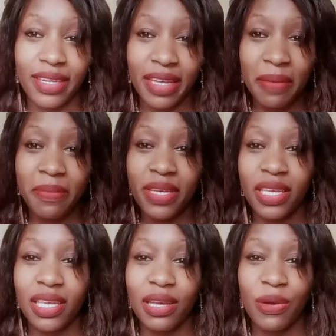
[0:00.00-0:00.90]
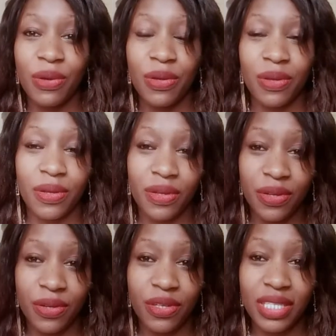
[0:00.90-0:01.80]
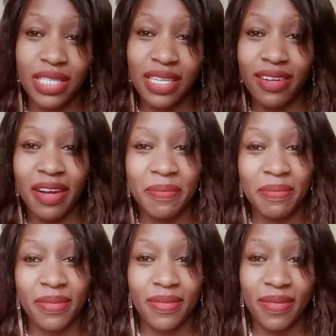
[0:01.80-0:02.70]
DM me on Instagram.